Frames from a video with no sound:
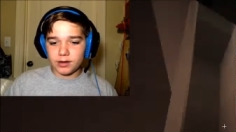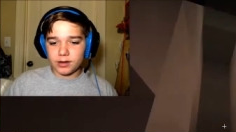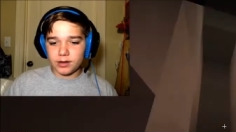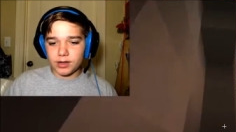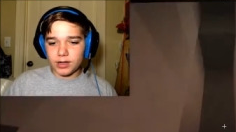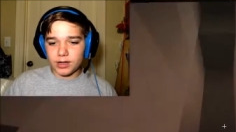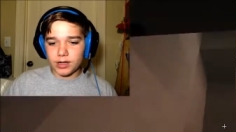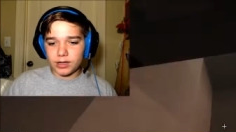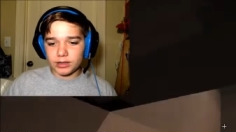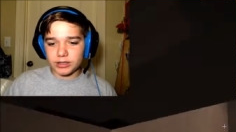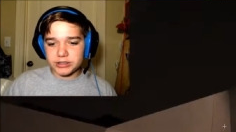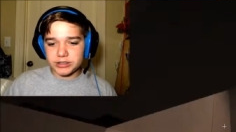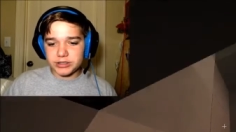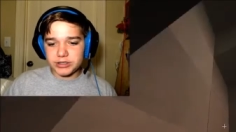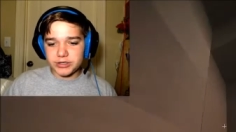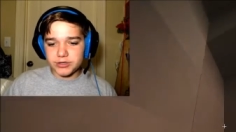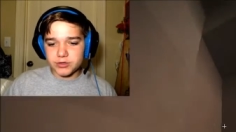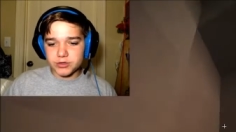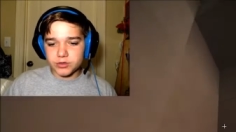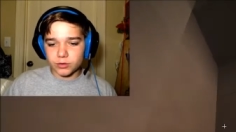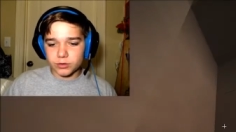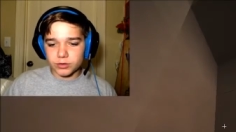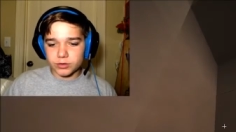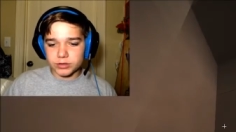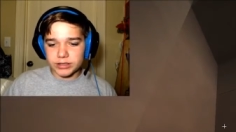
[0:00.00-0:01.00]
Uh, let's
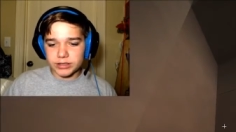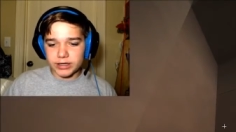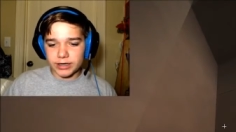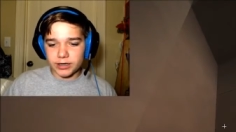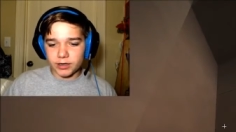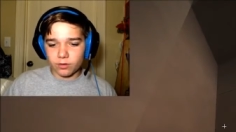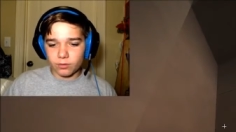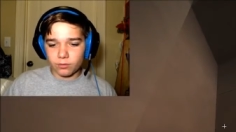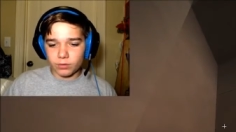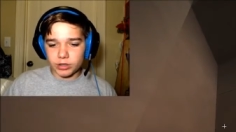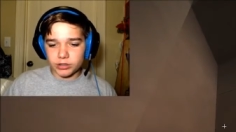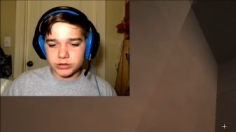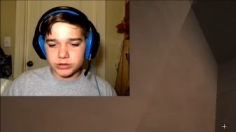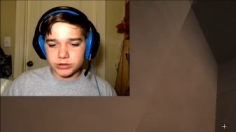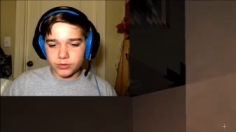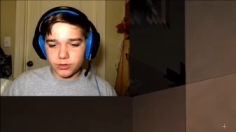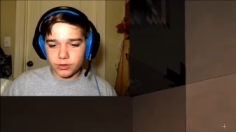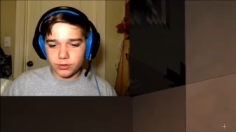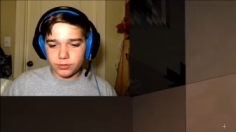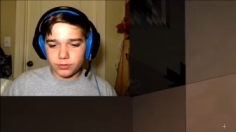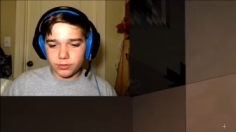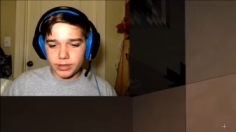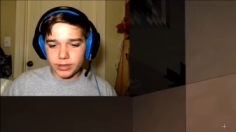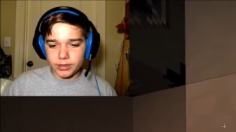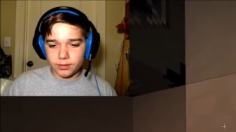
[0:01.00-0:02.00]
use ore scanner once
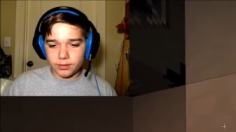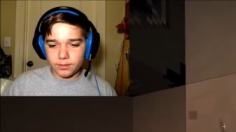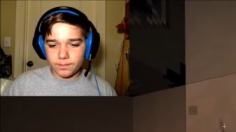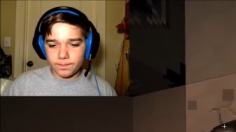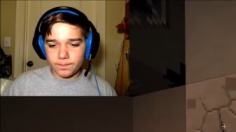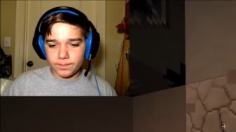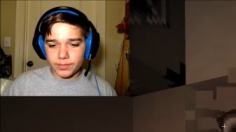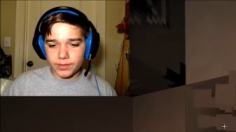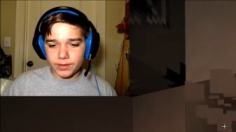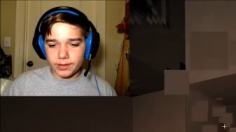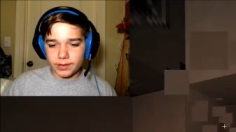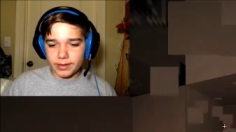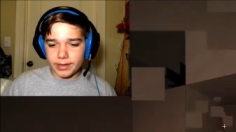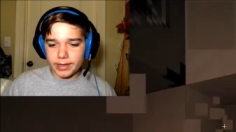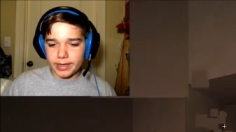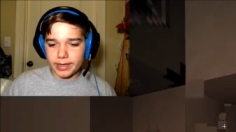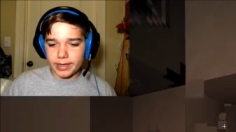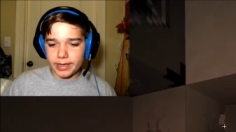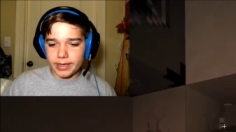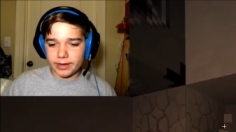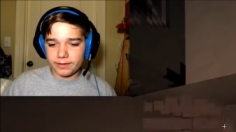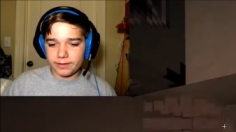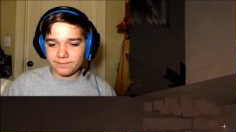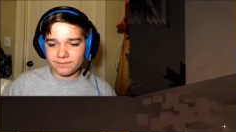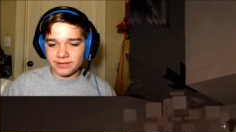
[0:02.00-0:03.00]
real quick
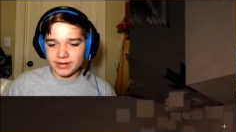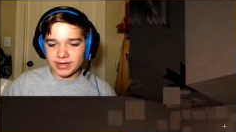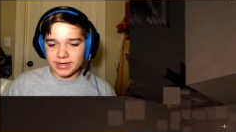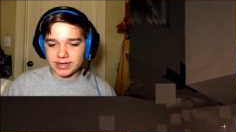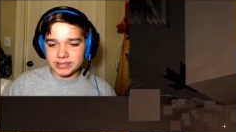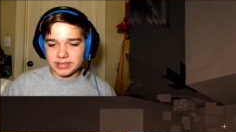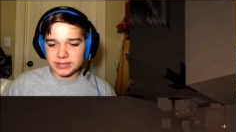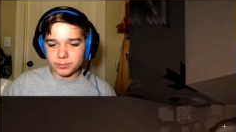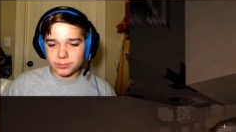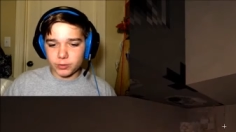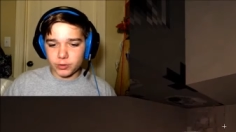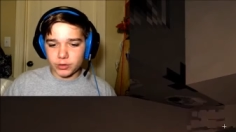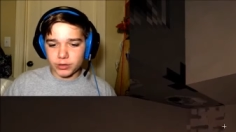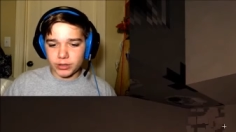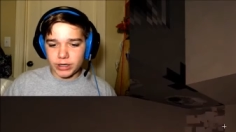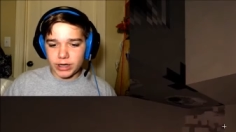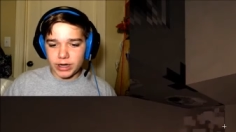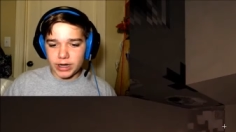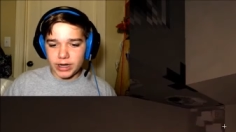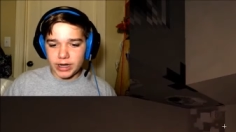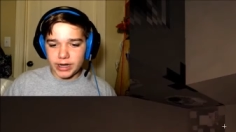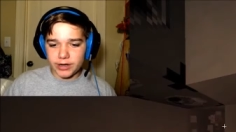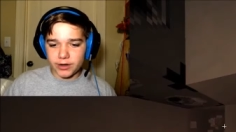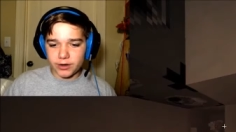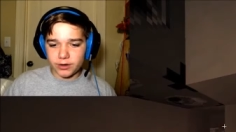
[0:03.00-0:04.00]
and find some more
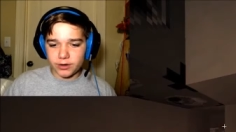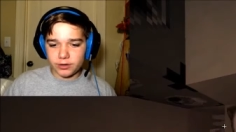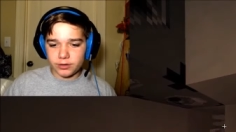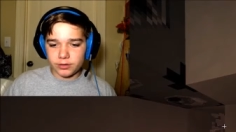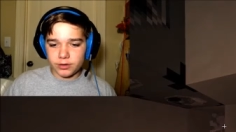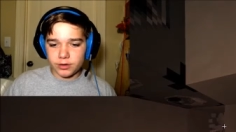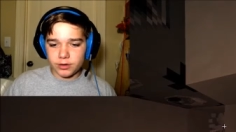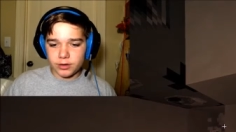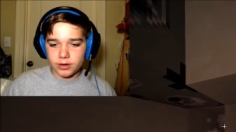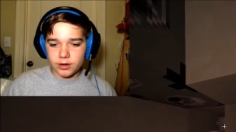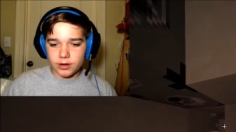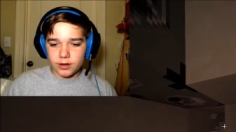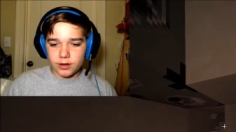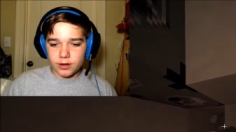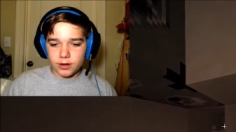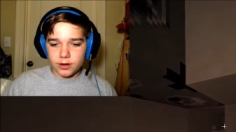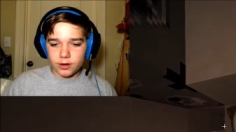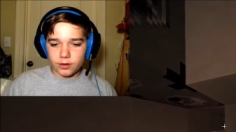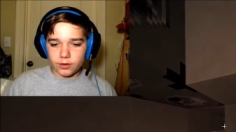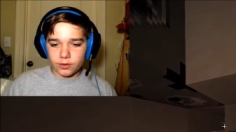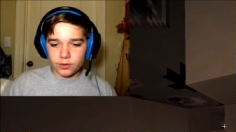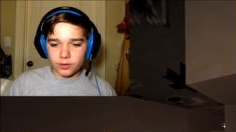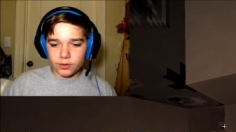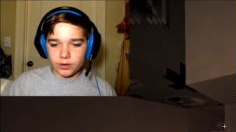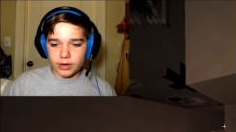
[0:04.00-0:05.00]
iron
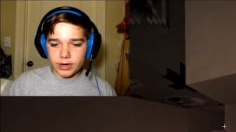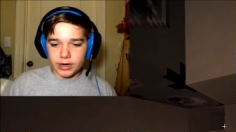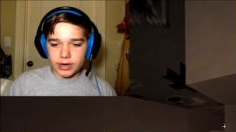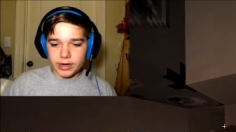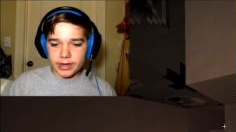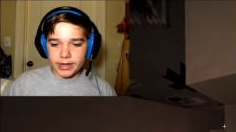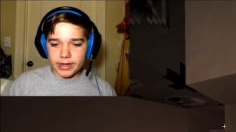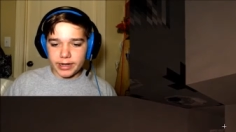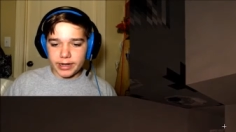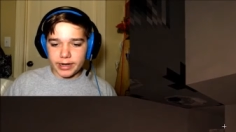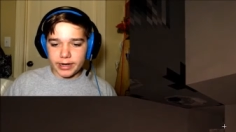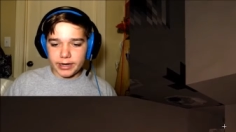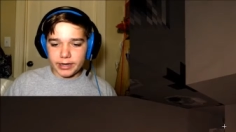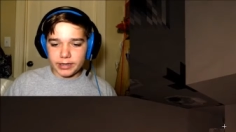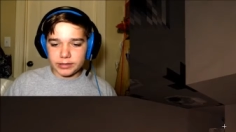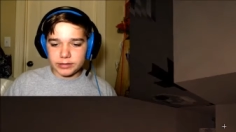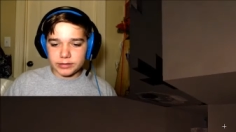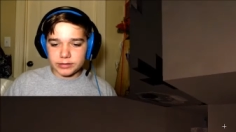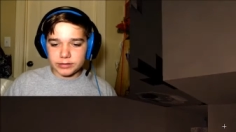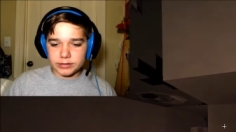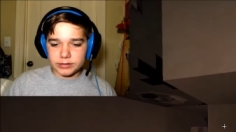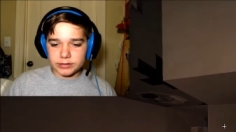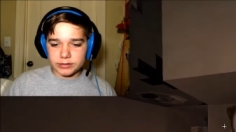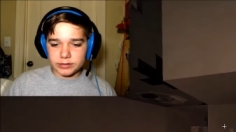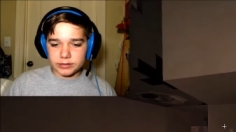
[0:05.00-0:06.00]
right
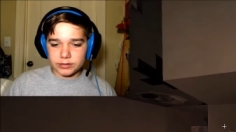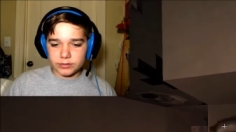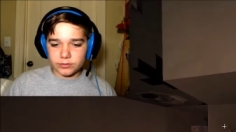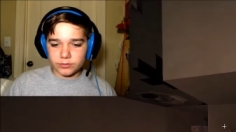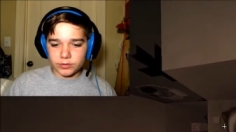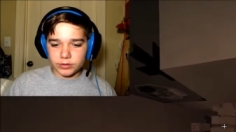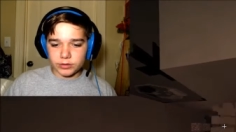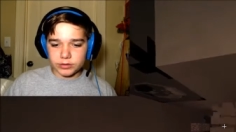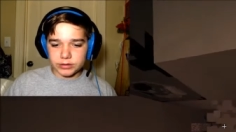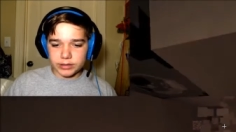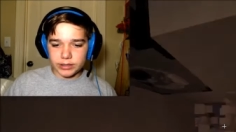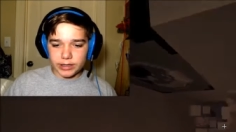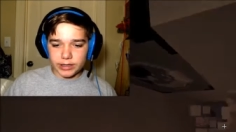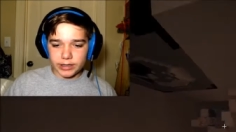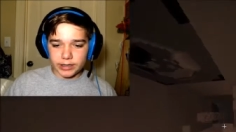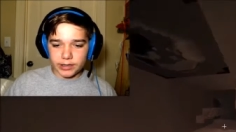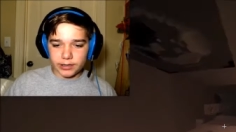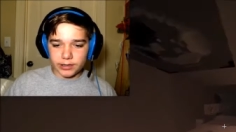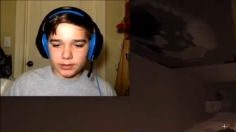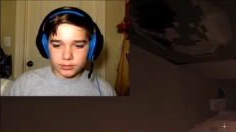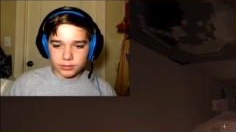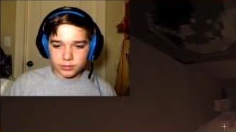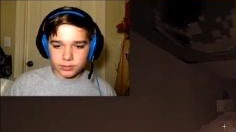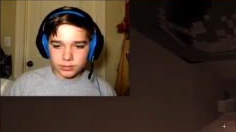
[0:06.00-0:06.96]
Where's the iron?